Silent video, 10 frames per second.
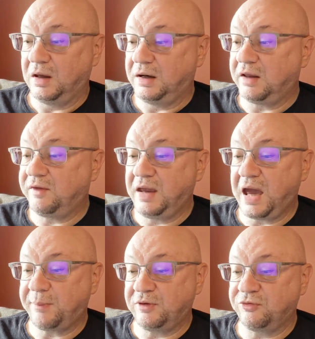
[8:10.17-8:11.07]
Nothing
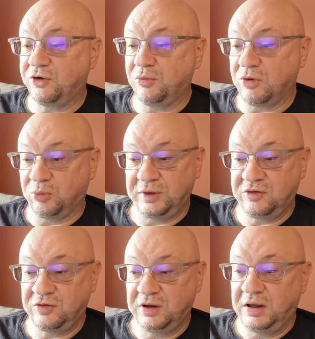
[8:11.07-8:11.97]
happened for a
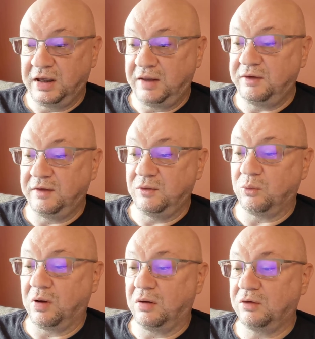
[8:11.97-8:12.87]
moment, and then the
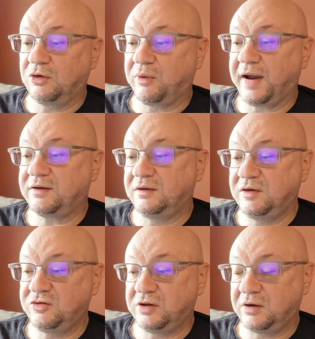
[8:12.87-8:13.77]
wall cracked in
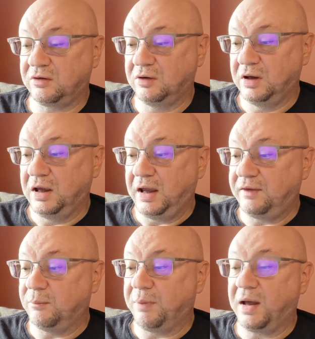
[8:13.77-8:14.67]
the center
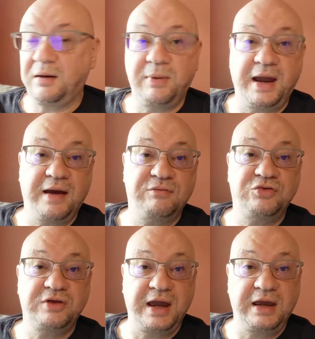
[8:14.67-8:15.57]
and the bottom half
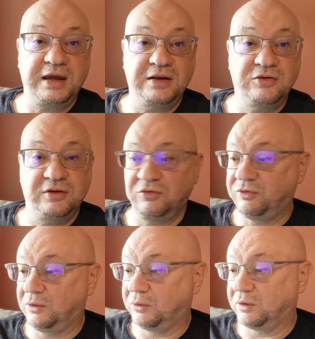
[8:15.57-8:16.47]
sank into the
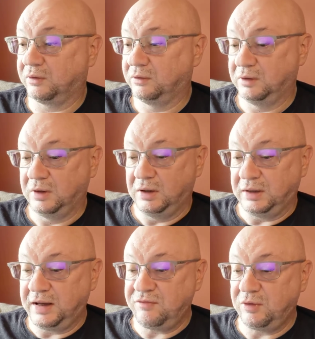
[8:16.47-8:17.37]
floor,
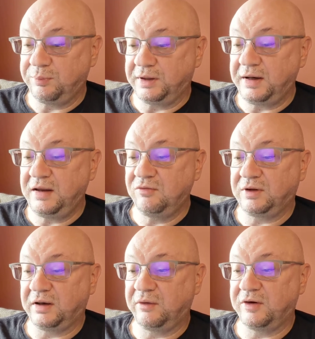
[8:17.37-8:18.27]
leaving plenty of
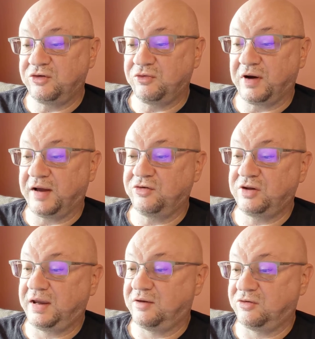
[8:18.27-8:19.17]
clearance for us
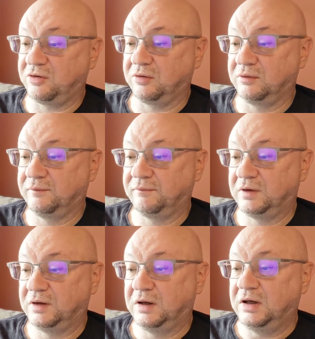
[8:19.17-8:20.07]
to enter.
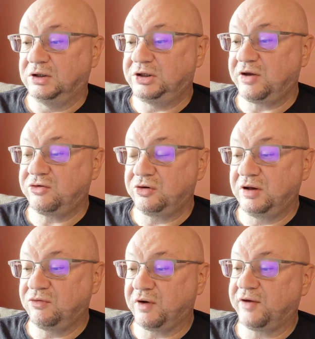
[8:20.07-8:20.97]

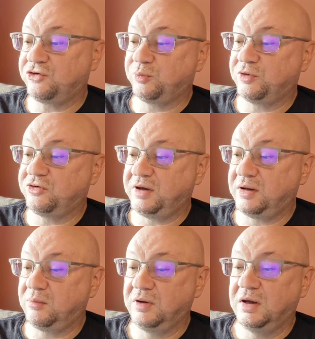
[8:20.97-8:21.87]
Gesturing for us to precede
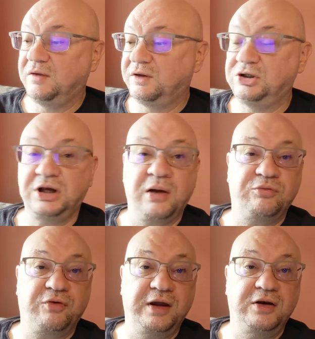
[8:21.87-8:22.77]
him, the shop
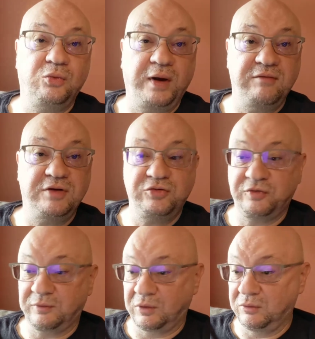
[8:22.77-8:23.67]
friend waved us
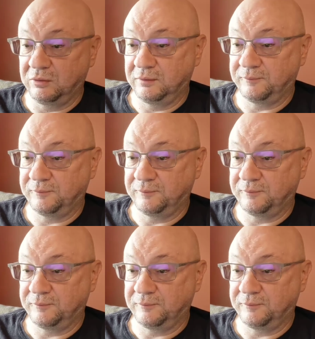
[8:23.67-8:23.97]
through.